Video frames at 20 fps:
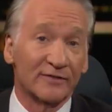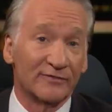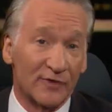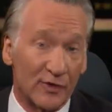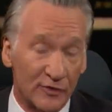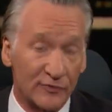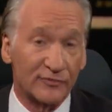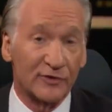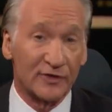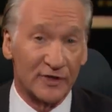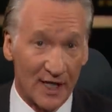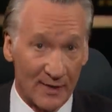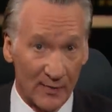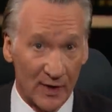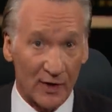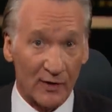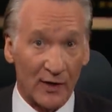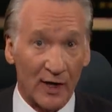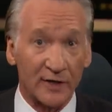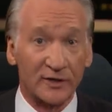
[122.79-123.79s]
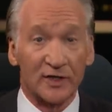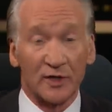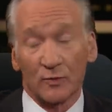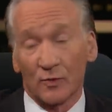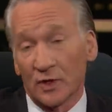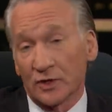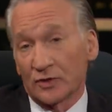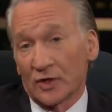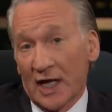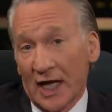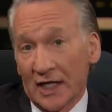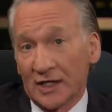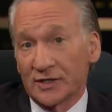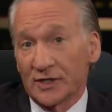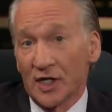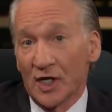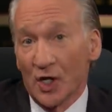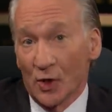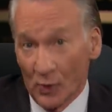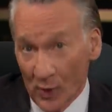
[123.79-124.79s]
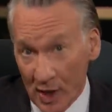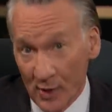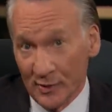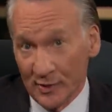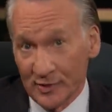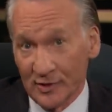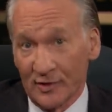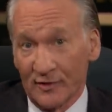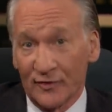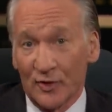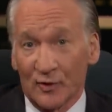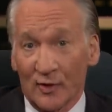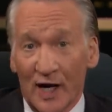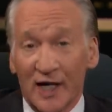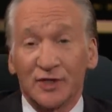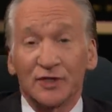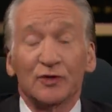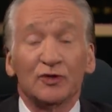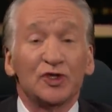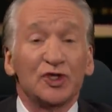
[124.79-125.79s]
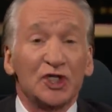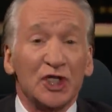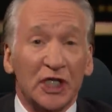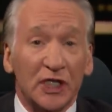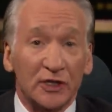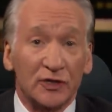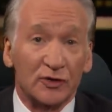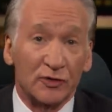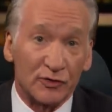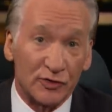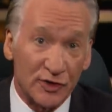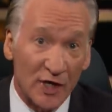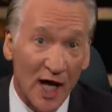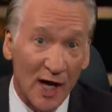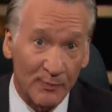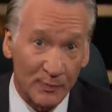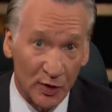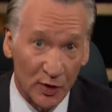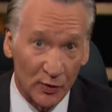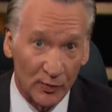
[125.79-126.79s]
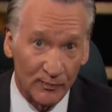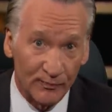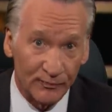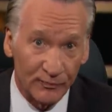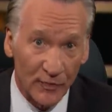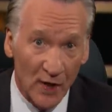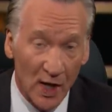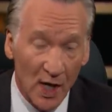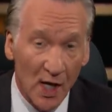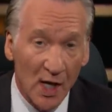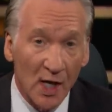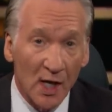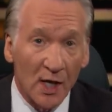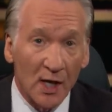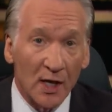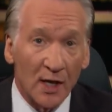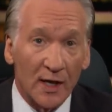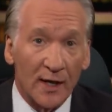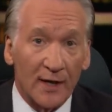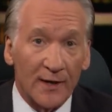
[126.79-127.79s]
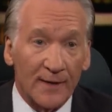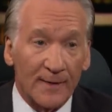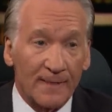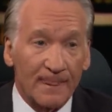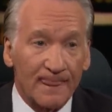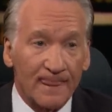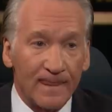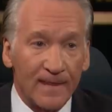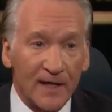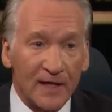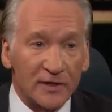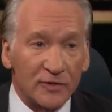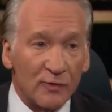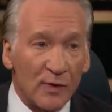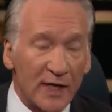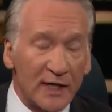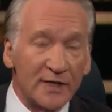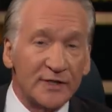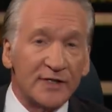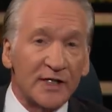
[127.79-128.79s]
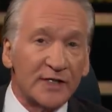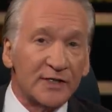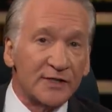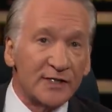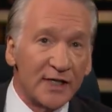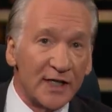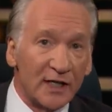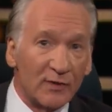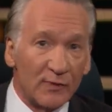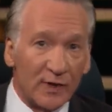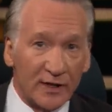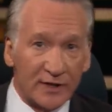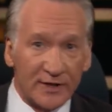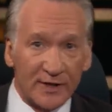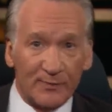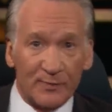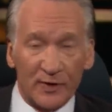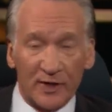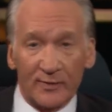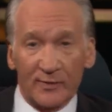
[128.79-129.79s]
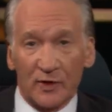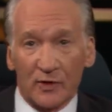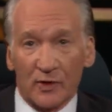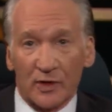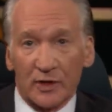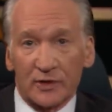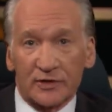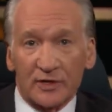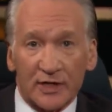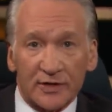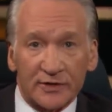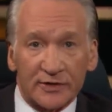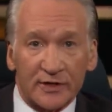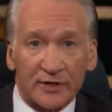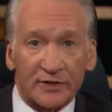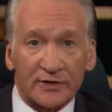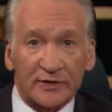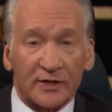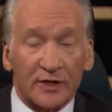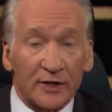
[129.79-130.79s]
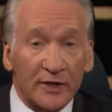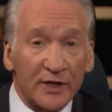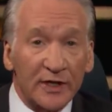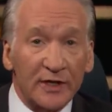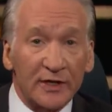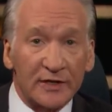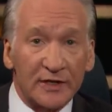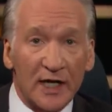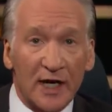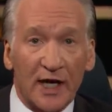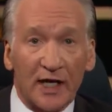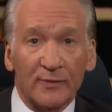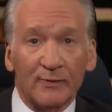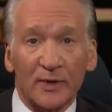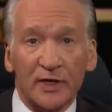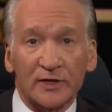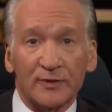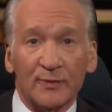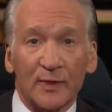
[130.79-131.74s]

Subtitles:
vote for Democrats, in which case we reserve the right to cheat to stop you. In 2016, when Supreme Court Justice Scalia died, Mitch